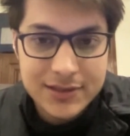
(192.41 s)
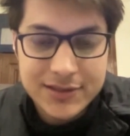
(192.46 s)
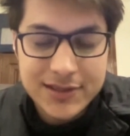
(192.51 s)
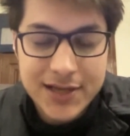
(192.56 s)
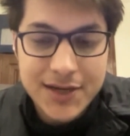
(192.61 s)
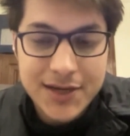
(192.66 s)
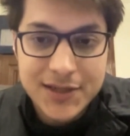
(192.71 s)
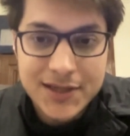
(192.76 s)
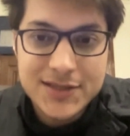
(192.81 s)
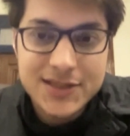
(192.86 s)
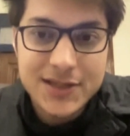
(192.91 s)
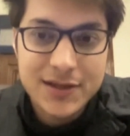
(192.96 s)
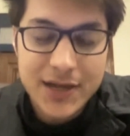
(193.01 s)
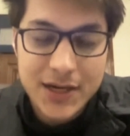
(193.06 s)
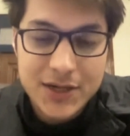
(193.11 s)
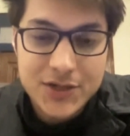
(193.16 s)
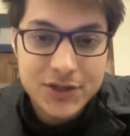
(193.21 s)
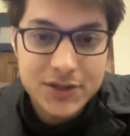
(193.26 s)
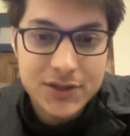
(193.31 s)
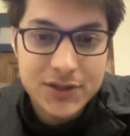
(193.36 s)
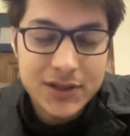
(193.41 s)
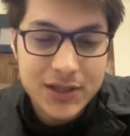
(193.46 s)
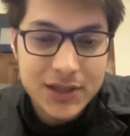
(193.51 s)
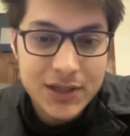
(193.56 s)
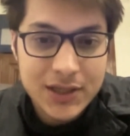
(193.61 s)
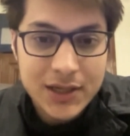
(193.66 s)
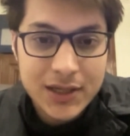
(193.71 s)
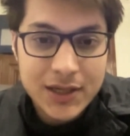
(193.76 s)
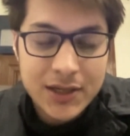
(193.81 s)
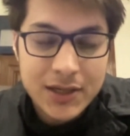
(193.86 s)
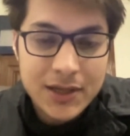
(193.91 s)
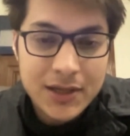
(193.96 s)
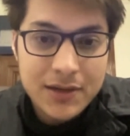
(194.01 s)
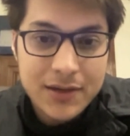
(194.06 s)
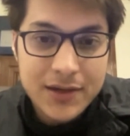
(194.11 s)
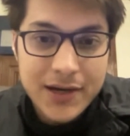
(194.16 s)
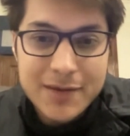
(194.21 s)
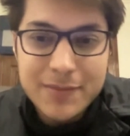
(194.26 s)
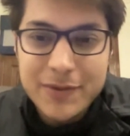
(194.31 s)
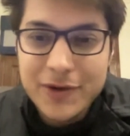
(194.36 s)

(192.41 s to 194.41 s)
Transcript: sentence correction, right?